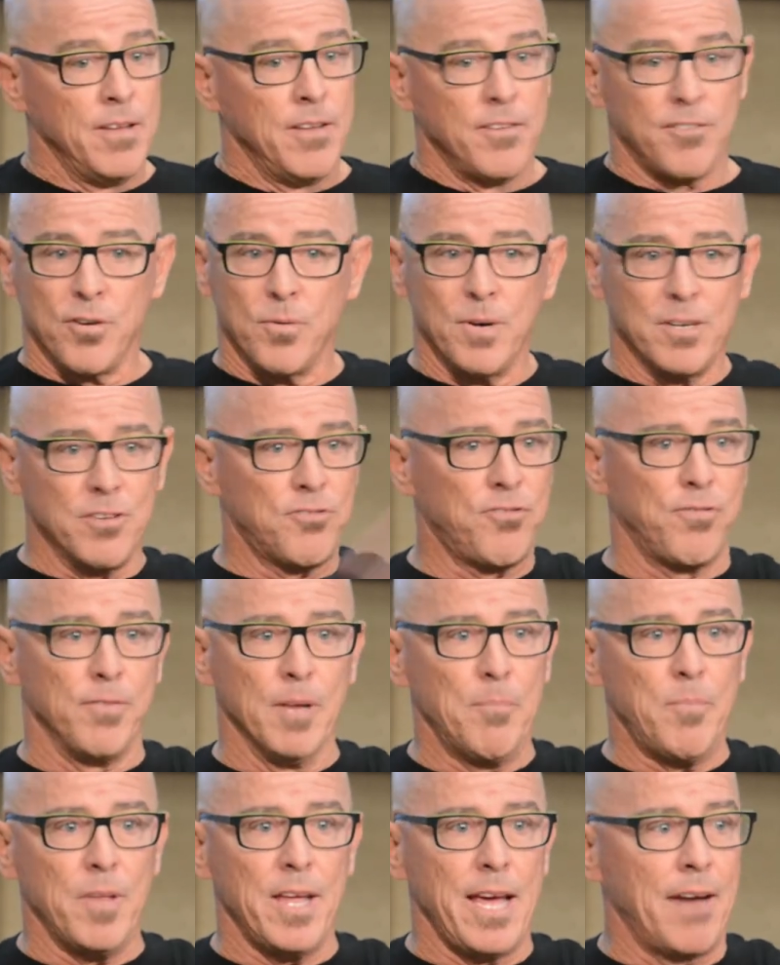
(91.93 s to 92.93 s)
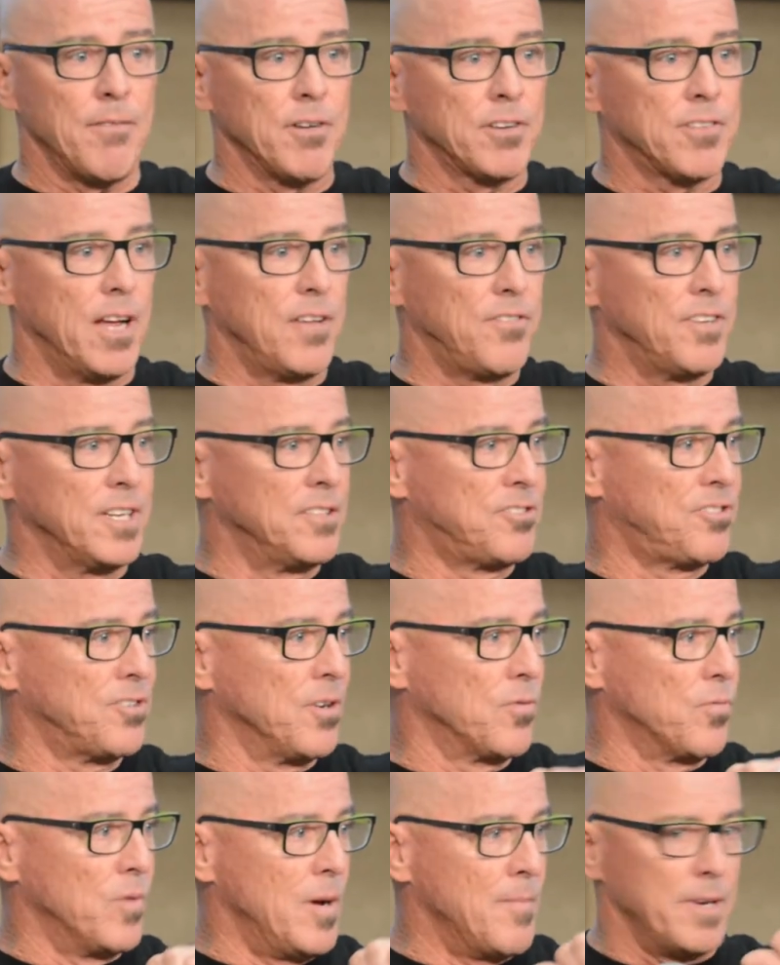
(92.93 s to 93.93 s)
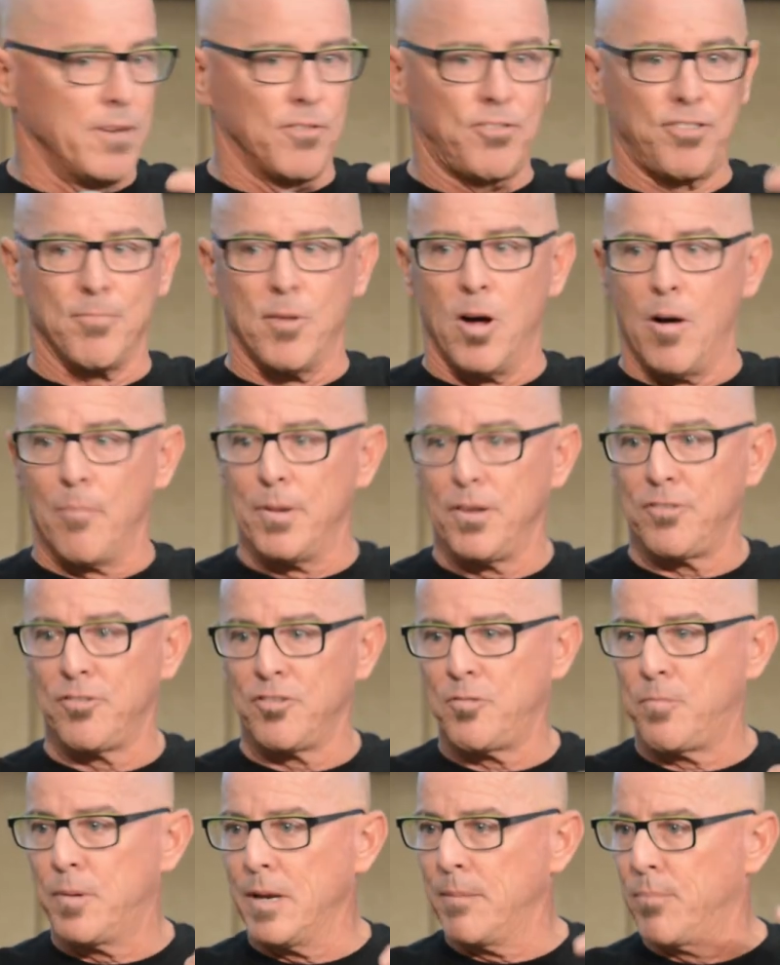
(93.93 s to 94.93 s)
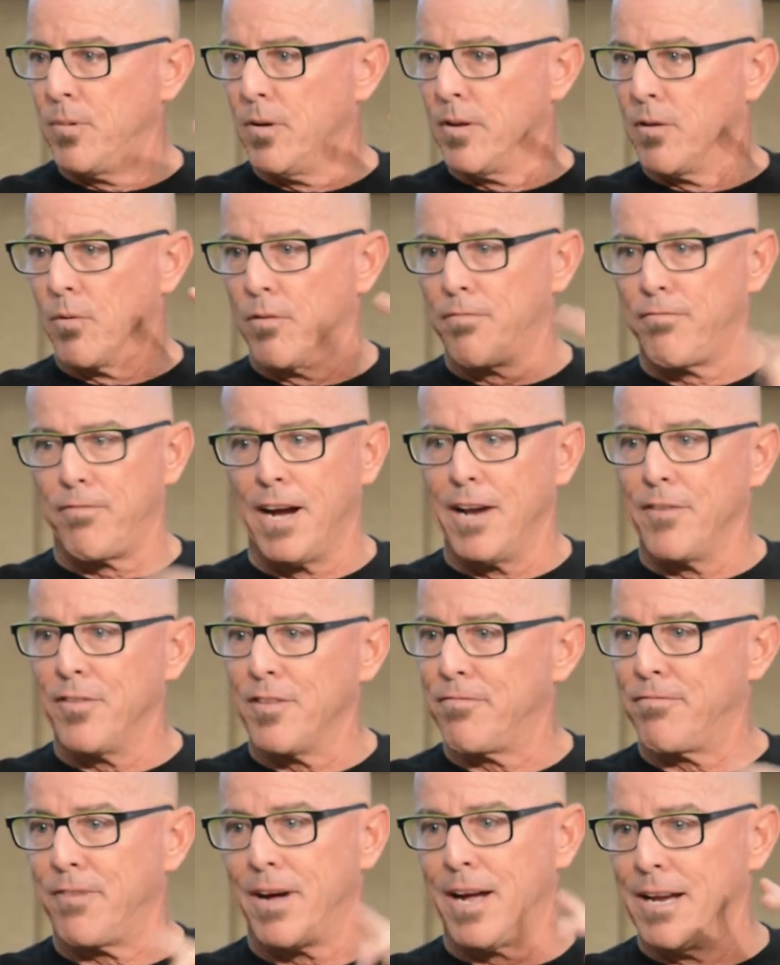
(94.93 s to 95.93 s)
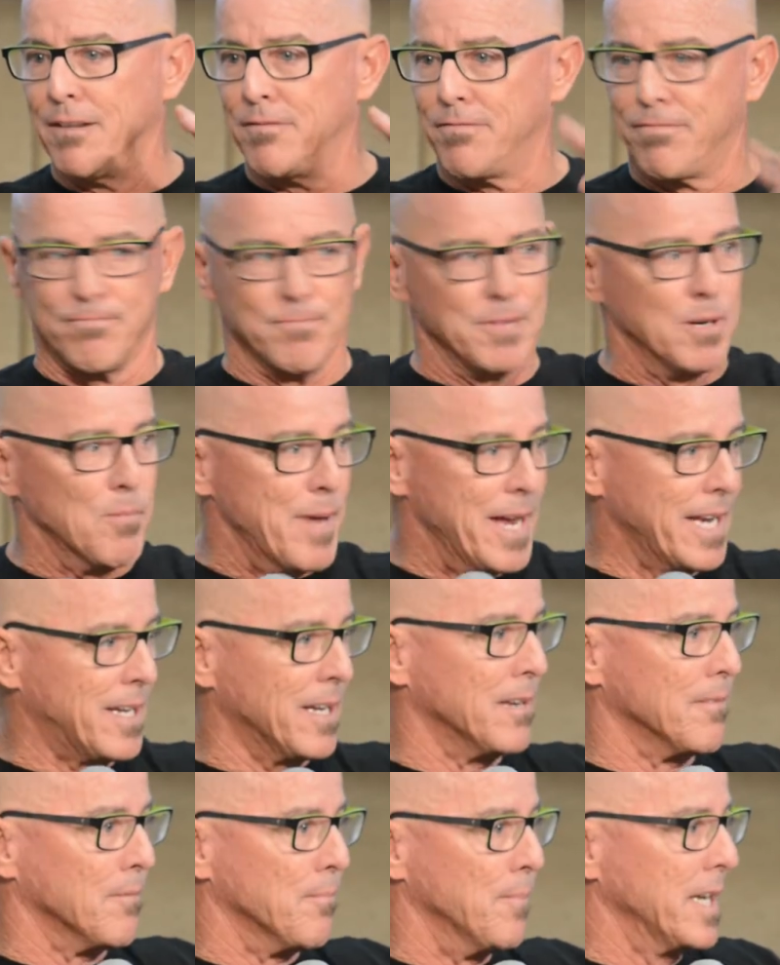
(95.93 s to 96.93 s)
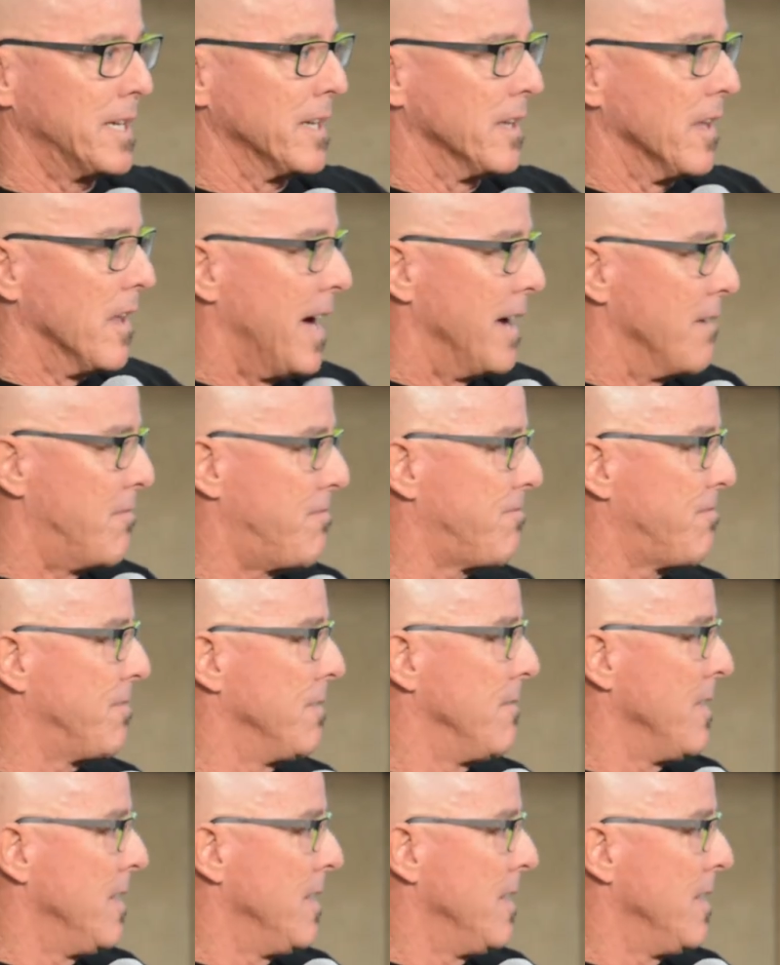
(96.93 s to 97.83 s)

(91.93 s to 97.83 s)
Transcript: So we just flipped the advertising and showed women as small business people that were fighting the fight, you know, making, making life